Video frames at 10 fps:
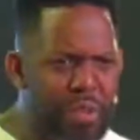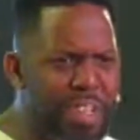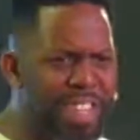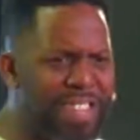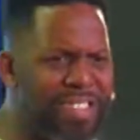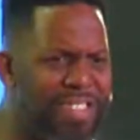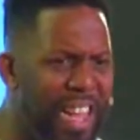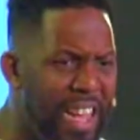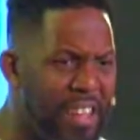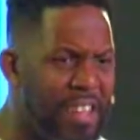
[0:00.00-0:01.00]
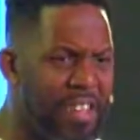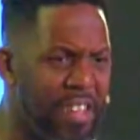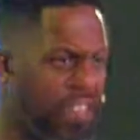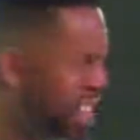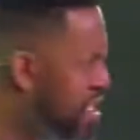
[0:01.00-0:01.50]
on the inside,
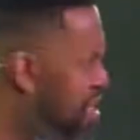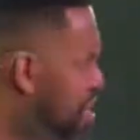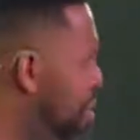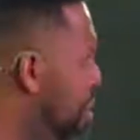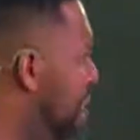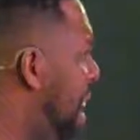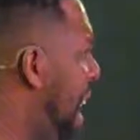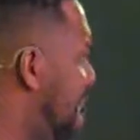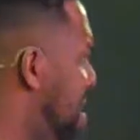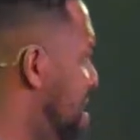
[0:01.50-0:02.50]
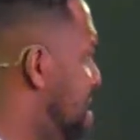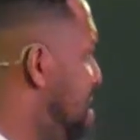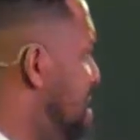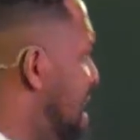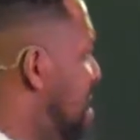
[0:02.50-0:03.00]
they stood on that.
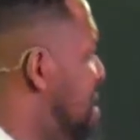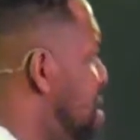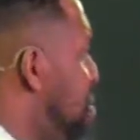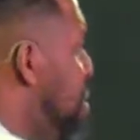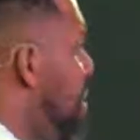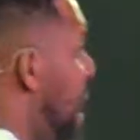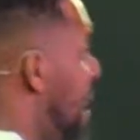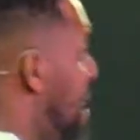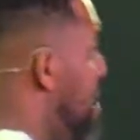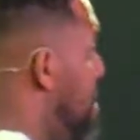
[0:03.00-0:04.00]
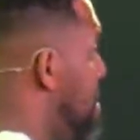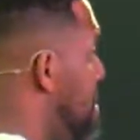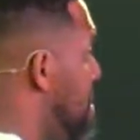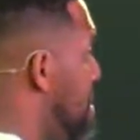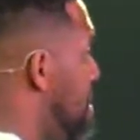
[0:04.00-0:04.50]
They stood on that,
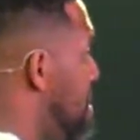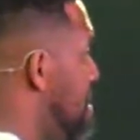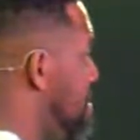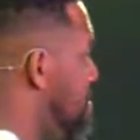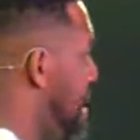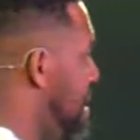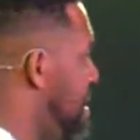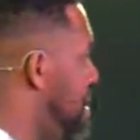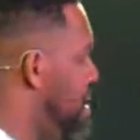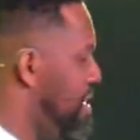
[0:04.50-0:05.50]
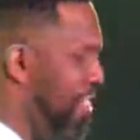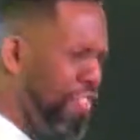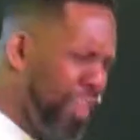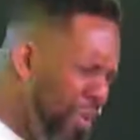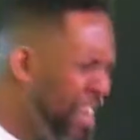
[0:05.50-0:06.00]
right?
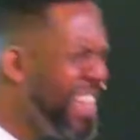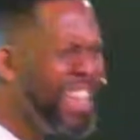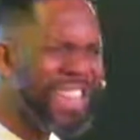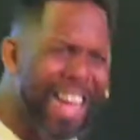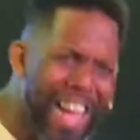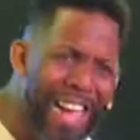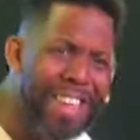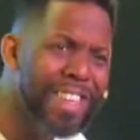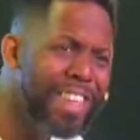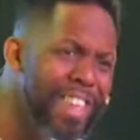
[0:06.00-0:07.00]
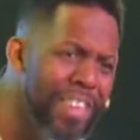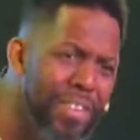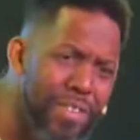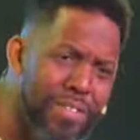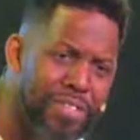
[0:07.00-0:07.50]
39
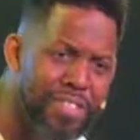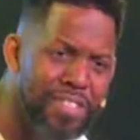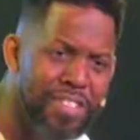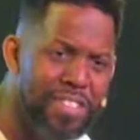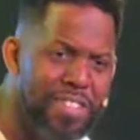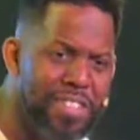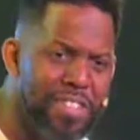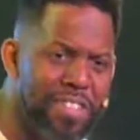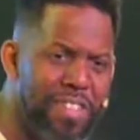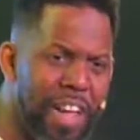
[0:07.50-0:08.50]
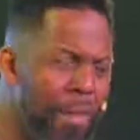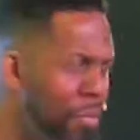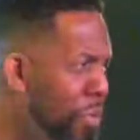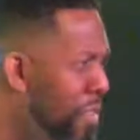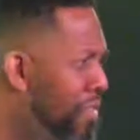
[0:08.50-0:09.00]
years. I'm
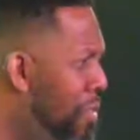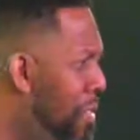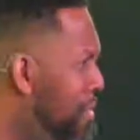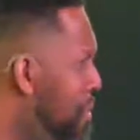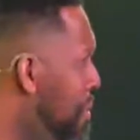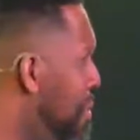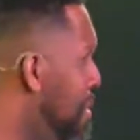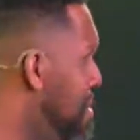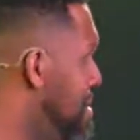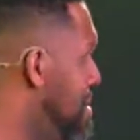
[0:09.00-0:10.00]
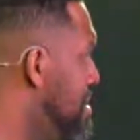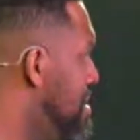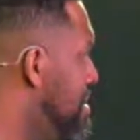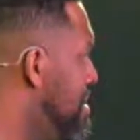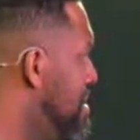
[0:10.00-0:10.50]
only 44.
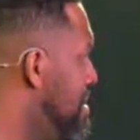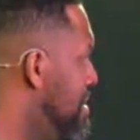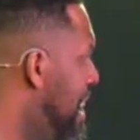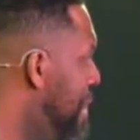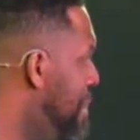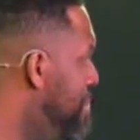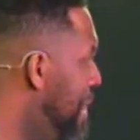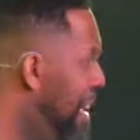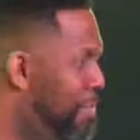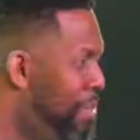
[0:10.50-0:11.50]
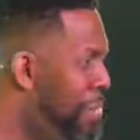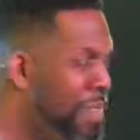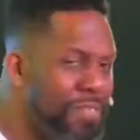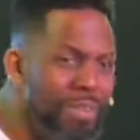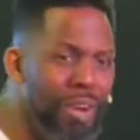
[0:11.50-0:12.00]
They've been married pretty
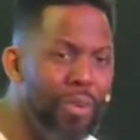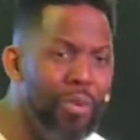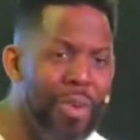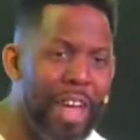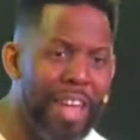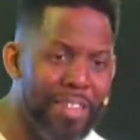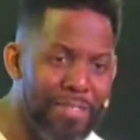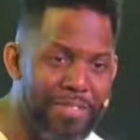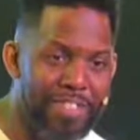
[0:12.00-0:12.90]
much my whole life,